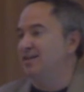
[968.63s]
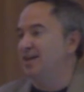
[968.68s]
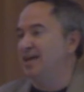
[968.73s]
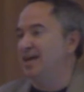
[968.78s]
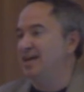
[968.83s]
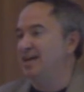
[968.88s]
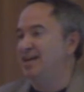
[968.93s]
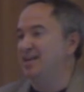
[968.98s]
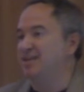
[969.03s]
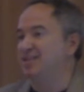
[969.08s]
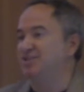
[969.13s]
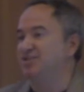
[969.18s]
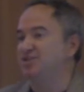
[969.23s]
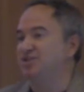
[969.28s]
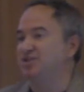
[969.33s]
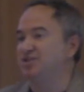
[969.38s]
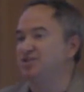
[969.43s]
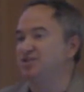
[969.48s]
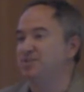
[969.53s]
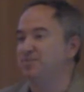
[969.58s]
And it's
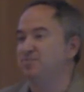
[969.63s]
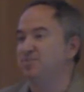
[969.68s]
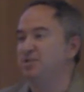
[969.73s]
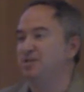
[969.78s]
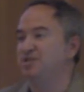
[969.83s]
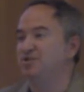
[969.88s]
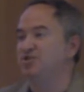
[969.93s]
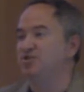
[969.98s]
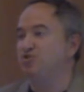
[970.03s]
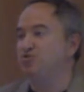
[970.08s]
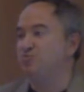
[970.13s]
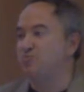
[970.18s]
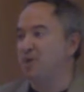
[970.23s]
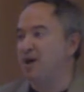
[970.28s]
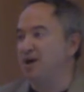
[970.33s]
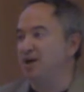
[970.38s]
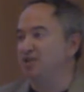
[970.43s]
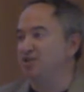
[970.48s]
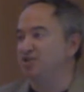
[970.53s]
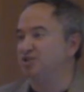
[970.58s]
just simply too
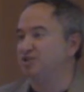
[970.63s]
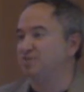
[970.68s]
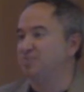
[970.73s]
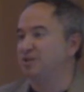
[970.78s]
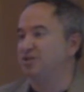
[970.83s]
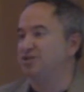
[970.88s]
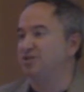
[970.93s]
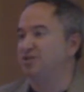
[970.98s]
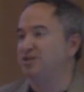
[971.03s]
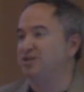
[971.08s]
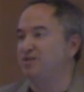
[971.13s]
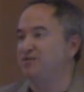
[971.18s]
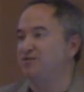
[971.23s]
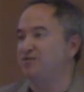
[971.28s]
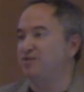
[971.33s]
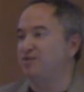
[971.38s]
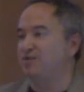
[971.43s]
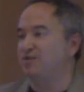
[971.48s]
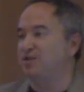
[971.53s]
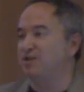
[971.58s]
much, especially
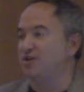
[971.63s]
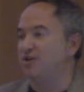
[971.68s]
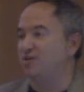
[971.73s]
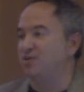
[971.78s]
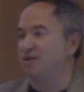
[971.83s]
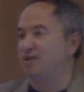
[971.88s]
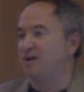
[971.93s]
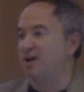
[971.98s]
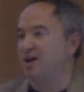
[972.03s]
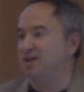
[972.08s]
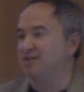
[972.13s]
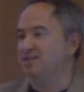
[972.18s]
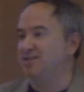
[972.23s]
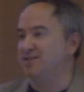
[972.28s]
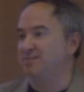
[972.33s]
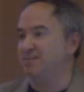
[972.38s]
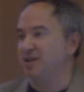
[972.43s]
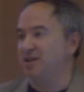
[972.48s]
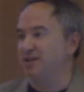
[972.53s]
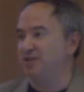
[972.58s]
if you're the only
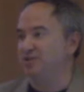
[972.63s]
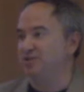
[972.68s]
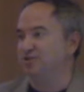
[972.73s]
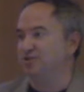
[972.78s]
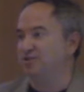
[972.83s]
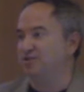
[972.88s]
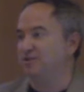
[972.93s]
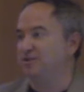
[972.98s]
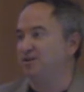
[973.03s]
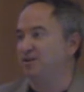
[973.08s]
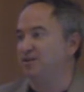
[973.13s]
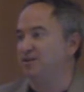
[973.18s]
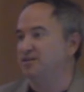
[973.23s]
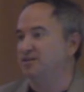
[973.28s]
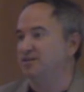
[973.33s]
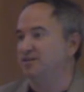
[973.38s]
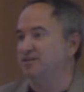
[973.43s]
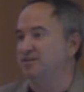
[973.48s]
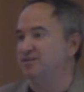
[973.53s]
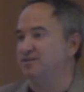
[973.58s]
content manager
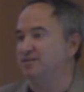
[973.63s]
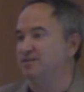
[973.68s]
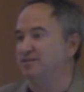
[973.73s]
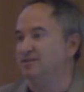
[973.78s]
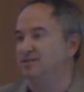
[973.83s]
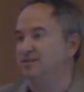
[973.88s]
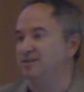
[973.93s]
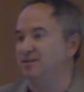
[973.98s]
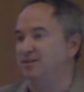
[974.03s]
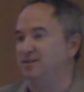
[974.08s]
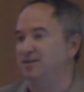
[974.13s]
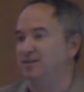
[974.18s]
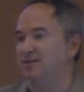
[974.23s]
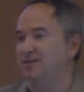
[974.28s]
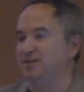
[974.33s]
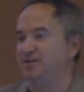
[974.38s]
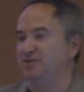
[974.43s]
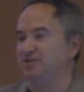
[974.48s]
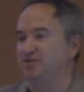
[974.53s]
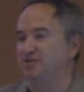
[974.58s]
on
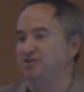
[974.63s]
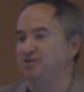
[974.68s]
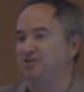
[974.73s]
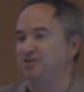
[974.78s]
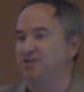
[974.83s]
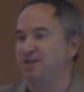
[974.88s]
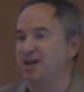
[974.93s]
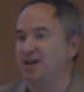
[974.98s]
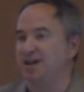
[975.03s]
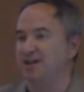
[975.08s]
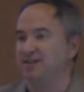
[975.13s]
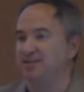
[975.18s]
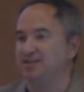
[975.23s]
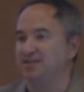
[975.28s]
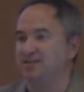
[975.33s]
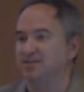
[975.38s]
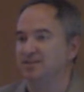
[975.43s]
your site.